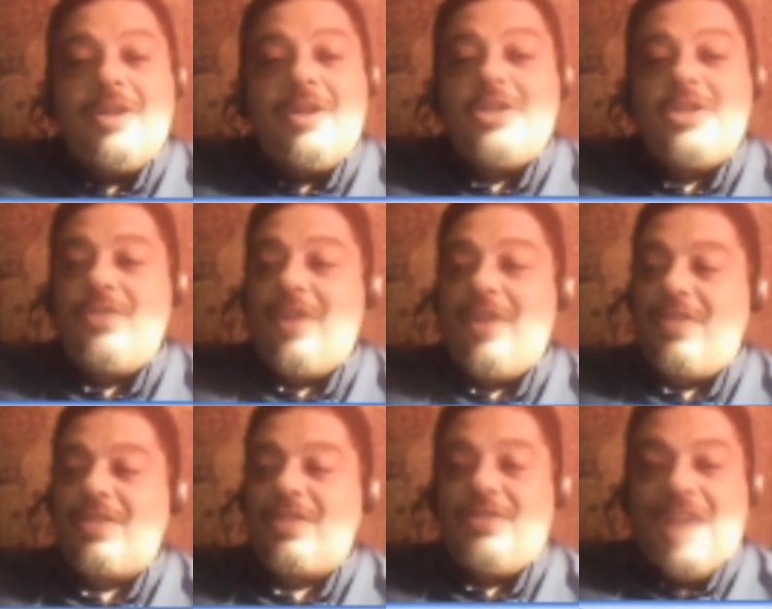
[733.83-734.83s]
because you've
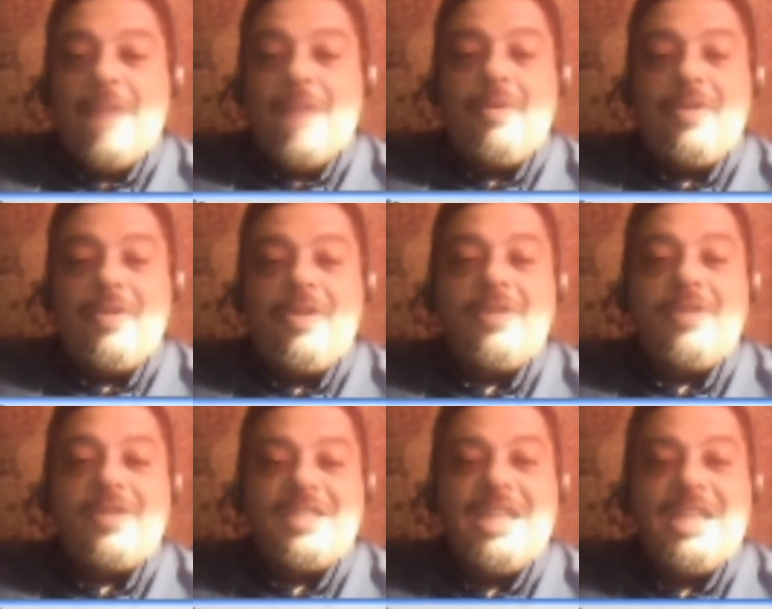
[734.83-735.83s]
got this fiber in
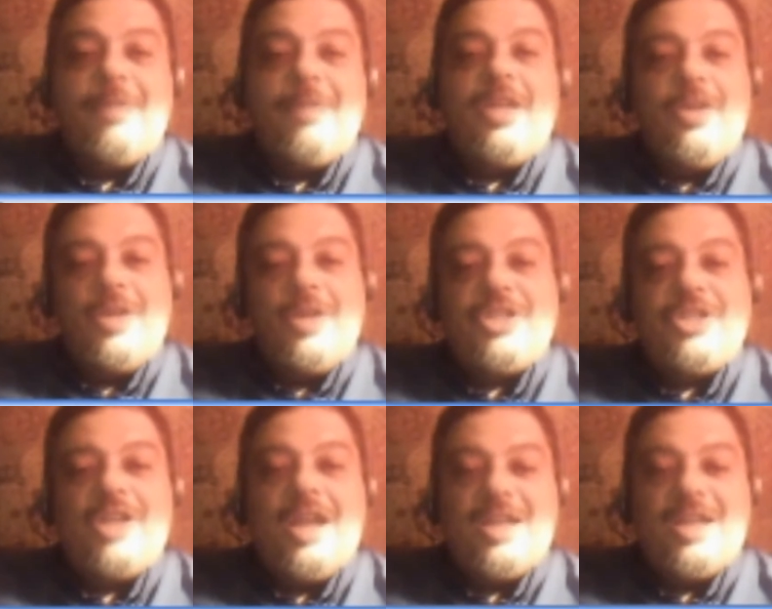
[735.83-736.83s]
there that's keeping you in
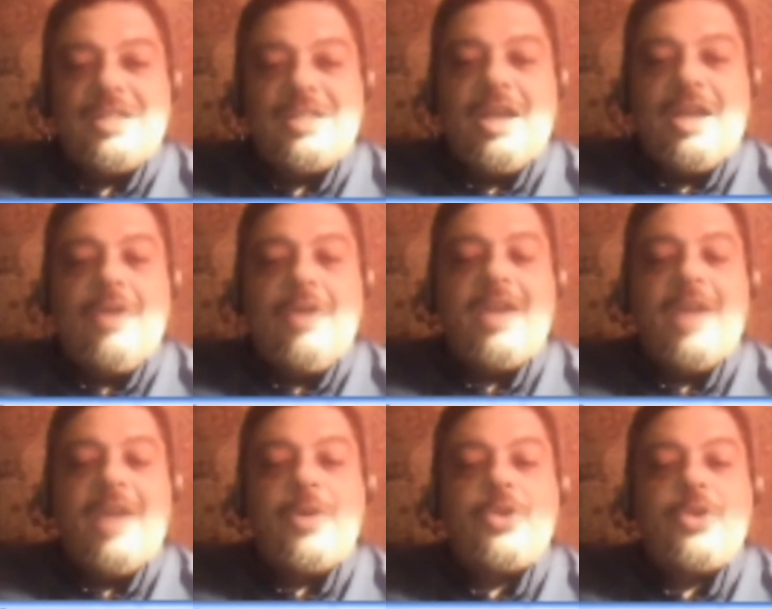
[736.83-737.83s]
check and saying,
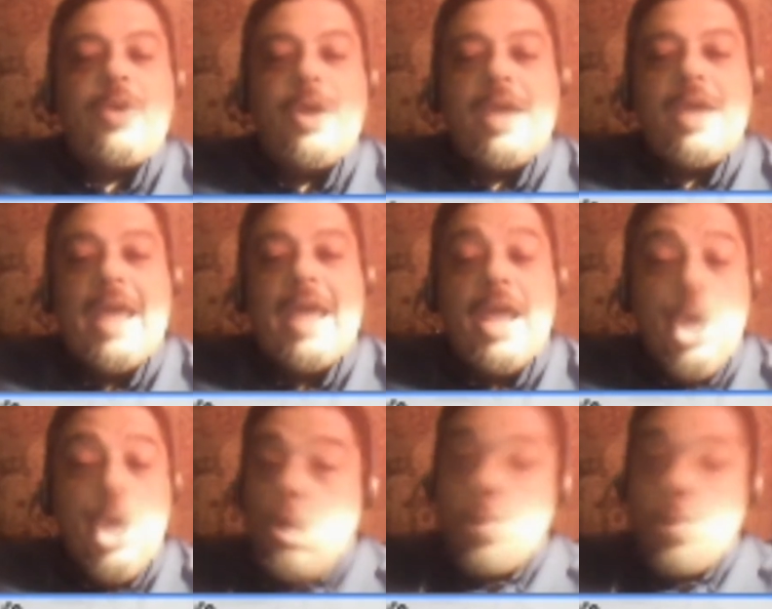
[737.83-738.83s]
okay, we're doing okay.
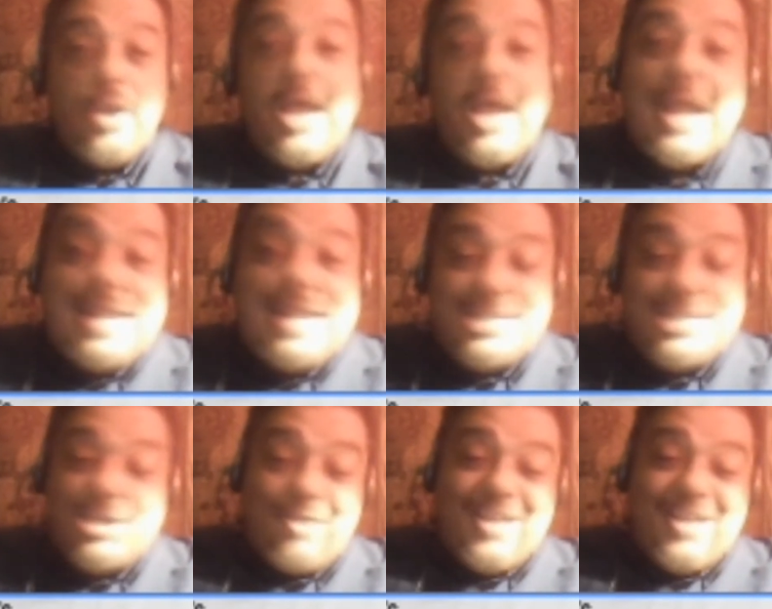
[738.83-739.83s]
We're not in
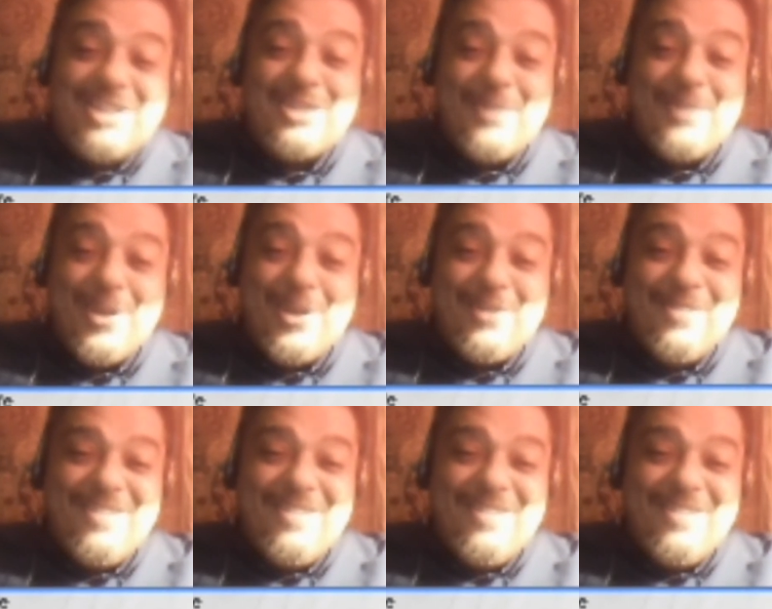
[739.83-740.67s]
starvation mode.